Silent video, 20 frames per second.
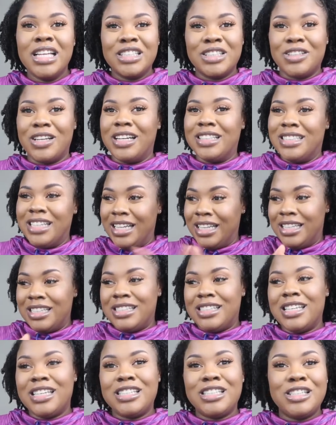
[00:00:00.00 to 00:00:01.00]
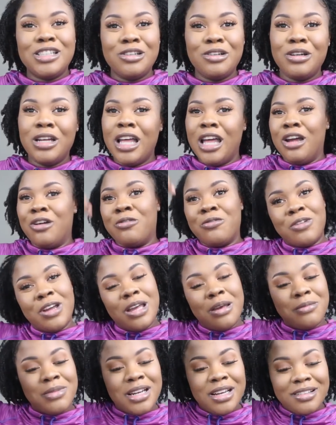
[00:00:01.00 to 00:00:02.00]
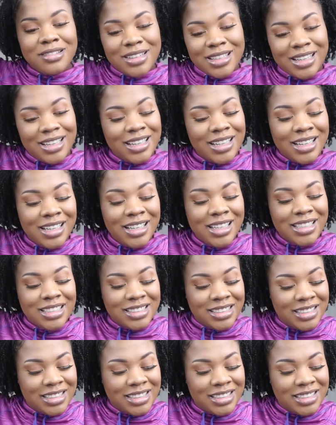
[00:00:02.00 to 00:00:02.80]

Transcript: So I take the tissue, ram it up there,